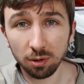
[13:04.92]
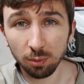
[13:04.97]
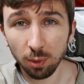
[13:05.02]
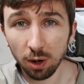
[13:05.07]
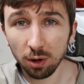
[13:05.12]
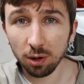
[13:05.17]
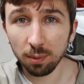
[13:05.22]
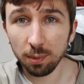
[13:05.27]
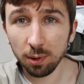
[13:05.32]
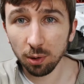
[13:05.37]
you and
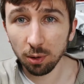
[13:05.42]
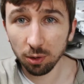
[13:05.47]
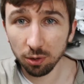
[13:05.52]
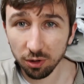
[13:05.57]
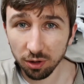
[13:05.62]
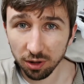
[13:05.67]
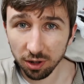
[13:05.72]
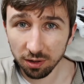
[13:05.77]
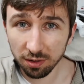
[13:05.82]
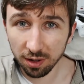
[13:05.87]
welcome you
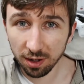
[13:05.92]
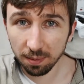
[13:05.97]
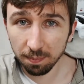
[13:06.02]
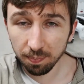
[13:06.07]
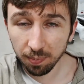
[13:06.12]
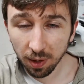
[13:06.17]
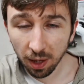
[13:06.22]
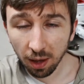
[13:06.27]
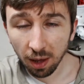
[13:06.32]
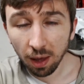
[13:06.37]
onto the team.
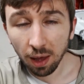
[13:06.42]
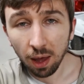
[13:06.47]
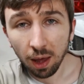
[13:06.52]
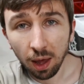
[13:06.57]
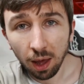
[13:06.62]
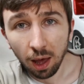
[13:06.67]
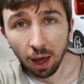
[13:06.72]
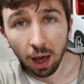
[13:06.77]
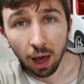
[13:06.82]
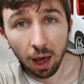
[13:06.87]

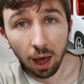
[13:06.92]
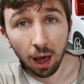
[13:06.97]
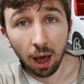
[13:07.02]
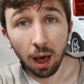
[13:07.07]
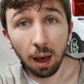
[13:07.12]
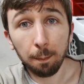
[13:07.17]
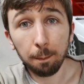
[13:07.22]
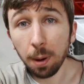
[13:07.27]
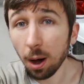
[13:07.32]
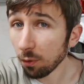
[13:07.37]

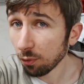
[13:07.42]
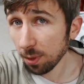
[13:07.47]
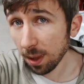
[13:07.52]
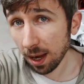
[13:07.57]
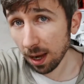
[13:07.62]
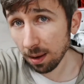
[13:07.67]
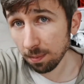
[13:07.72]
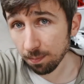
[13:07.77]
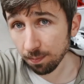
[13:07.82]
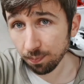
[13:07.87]
Apart from
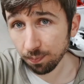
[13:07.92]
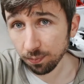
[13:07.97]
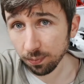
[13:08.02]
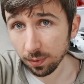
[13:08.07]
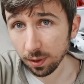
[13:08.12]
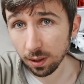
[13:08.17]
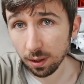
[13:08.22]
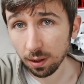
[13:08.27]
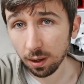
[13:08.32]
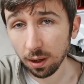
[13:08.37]
that,
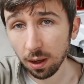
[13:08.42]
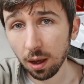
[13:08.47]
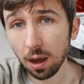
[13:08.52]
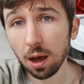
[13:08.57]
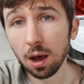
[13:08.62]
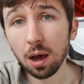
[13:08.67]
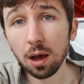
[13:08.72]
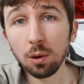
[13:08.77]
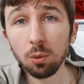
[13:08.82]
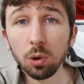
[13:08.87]

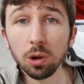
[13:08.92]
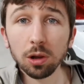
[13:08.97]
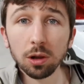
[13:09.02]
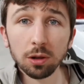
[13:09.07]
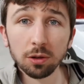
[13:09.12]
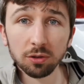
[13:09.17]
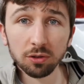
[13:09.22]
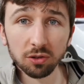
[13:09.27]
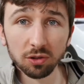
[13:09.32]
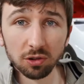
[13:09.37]
I
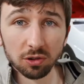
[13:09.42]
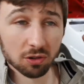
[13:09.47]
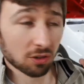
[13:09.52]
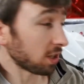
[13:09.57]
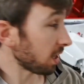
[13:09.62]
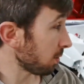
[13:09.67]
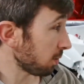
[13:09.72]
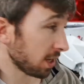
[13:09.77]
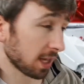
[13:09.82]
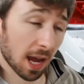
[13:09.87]
will
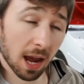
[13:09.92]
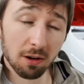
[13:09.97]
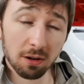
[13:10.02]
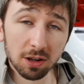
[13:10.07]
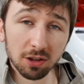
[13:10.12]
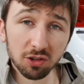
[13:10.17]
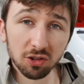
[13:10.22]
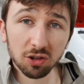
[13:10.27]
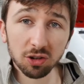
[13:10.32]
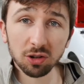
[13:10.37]
see you in the
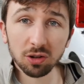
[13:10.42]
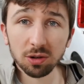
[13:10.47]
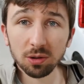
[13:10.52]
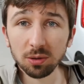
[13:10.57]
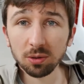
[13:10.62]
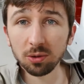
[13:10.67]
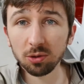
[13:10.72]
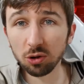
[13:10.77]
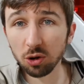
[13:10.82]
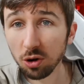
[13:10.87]
garage
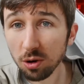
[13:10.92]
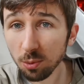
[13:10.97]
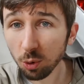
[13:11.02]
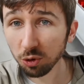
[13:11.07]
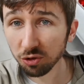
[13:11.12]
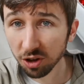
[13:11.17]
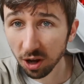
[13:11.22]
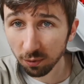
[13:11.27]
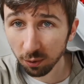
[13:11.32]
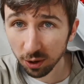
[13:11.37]
doing
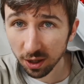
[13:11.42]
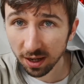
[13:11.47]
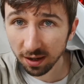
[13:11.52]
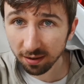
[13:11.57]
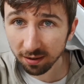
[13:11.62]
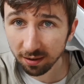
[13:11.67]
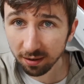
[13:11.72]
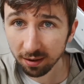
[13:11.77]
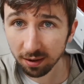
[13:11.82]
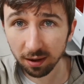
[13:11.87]
more stuff on
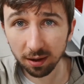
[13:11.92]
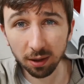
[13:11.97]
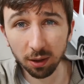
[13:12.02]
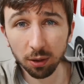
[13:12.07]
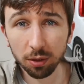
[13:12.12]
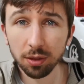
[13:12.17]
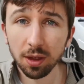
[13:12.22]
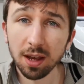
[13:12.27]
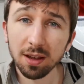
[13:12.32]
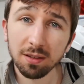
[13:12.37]
this.
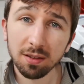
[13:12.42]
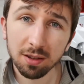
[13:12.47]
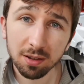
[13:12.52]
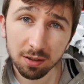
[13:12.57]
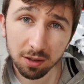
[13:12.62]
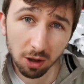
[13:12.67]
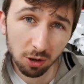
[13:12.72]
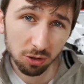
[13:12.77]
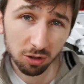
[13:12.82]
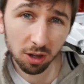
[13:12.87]
Thanks
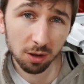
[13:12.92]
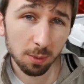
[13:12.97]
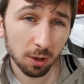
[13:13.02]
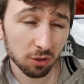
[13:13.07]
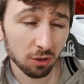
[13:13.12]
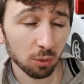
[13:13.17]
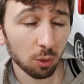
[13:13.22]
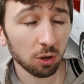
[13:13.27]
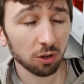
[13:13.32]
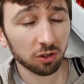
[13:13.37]
so
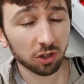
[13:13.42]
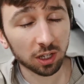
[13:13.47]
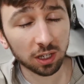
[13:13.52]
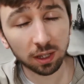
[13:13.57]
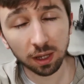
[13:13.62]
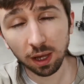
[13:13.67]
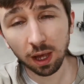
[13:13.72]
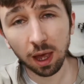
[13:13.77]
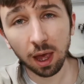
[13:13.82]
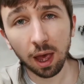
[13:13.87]
much for
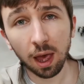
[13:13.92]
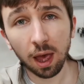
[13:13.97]
watching.